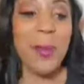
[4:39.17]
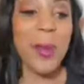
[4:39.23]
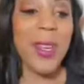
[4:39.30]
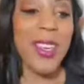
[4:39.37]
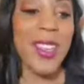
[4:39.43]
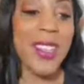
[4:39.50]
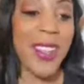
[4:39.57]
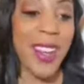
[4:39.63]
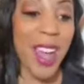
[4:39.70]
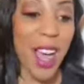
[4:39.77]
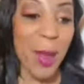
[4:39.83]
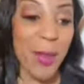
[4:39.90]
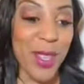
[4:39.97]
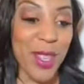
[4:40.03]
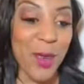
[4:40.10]
Put in the
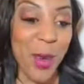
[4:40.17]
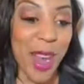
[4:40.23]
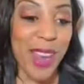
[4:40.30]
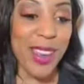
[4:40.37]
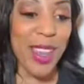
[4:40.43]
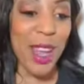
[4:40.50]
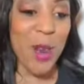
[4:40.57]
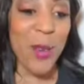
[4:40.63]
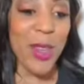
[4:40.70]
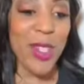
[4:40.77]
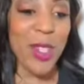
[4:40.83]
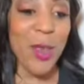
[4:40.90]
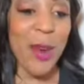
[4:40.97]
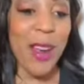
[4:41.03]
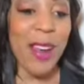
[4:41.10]
comments right now
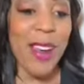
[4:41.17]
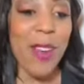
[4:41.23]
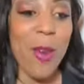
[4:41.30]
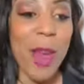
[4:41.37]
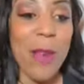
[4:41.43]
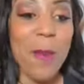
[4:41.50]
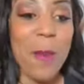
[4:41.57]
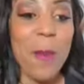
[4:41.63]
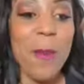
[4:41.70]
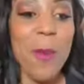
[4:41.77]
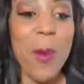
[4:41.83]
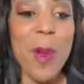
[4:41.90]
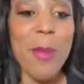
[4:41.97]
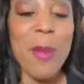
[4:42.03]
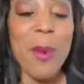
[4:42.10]
what you are grateful
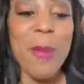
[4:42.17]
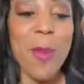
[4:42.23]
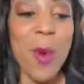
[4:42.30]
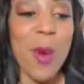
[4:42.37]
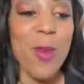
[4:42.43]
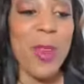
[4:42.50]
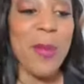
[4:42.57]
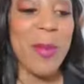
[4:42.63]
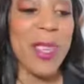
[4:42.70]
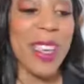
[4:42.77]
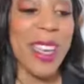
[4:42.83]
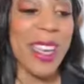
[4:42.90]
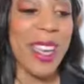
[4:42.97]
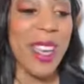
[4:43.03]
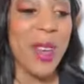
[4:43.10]
for before we
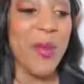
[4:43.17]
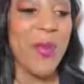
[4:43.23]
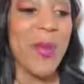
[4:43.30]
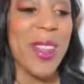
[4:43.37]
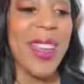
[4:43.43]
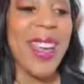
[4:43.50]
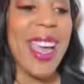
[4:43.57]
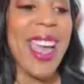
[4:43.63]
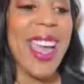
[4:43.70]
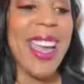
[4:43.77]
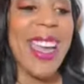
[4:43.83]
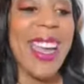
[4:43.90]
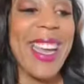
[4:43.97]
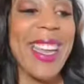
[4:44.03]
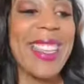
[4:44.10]
begin.
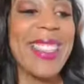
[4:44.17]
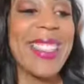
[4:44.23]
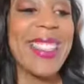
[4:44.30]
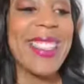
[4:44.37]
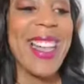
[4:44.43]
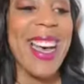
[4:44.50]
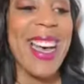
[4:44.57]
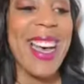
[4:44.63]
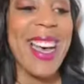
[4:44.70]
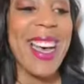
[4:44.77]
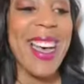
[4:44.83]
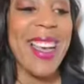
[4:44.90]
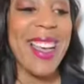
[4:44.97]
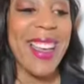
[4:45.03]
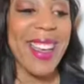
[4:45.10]
Hey,
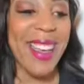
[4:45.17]
Angela.